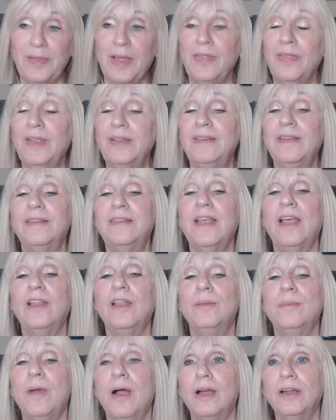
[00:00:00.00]
This is
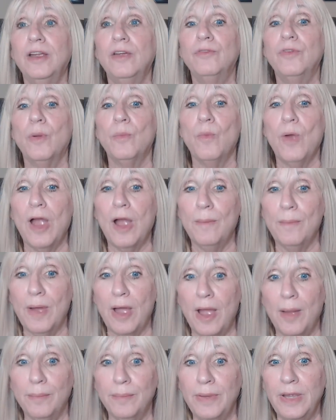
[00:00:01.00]
Ellen Mongan from Wow
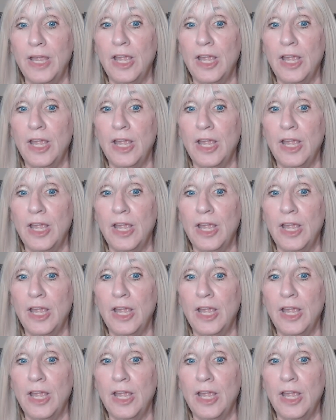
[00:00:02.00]
Mom.